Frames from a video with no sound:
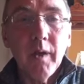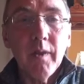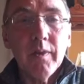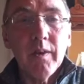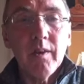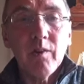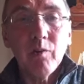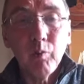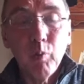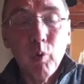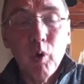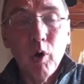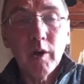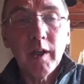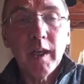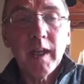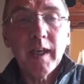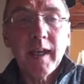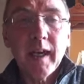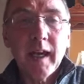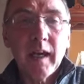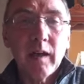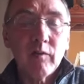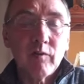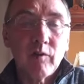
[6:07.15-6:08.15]
This one
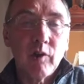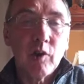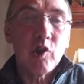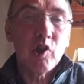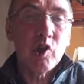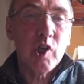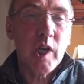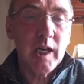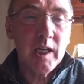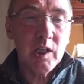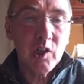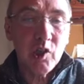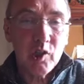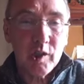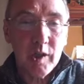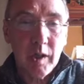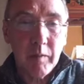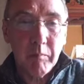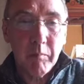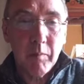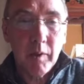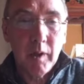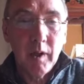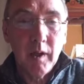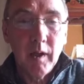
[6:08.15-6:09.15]
encounter changed
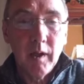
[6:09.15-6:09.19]
him,